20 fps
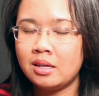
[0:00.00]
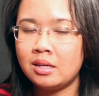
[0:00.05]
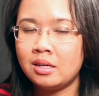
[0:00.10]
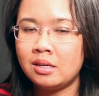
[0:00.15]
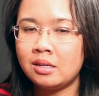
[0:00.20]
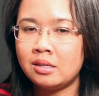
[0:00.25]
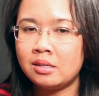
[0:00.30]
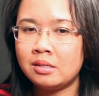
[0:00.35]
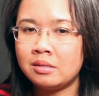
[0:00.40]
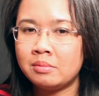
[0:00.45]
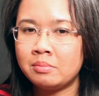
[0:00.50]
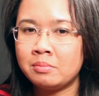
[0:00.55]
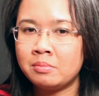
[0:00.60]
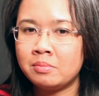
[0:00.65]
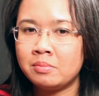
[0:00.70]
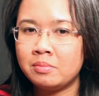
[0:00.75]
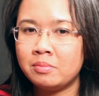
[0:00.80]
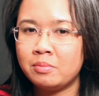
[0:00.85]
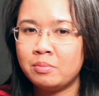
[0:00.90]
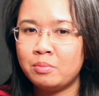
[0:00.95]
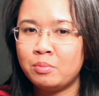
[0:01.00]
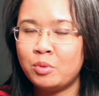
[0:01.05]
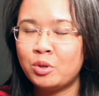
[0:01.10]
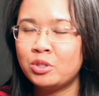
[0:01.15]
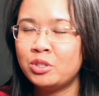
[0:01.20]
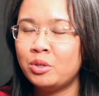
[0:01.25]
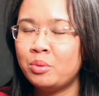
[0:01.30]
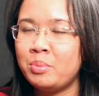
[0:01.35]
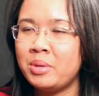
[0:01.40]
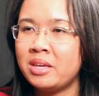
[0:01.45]

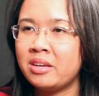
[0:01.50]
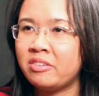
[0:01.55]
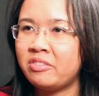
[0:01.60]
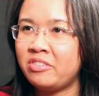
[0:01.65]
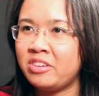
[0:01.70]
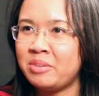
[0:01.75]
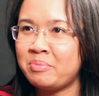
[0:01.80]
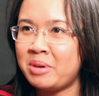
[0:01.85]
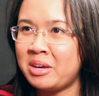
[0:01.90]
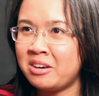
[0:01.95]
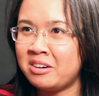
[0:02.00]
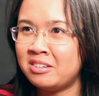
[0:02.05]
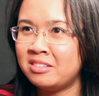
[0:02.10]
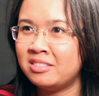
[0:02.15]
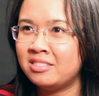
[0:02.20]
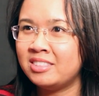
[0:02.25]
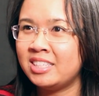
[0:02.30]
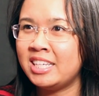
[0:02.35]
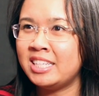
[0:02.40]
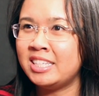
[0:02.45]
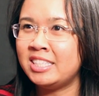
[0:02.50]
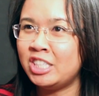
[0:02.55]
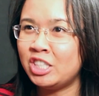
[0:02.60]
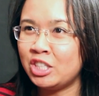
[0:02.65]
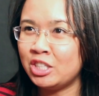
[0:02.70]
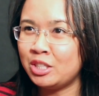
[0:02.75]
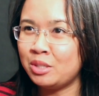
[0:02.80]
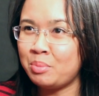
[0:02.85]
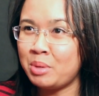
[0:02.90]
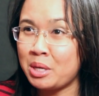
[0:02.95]
more so being a female in
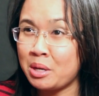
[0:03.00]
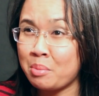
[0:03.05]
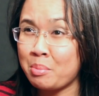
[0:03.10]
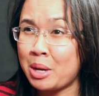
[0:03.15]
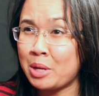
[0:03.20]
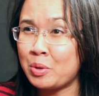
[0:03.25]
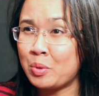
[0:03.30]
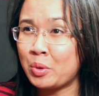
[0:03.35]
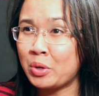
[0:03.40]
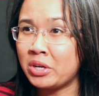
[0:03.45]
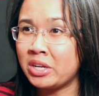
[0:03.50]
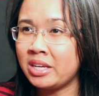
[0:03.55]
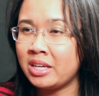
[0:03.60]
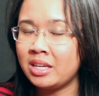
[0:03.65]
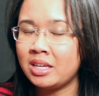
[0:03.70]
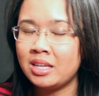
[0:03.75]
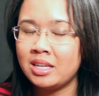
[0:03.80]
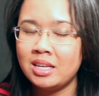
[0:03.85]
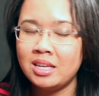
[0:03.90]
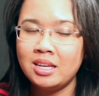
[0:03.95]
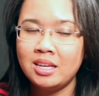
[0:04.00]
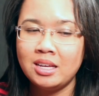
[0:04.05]
addition to being a minority.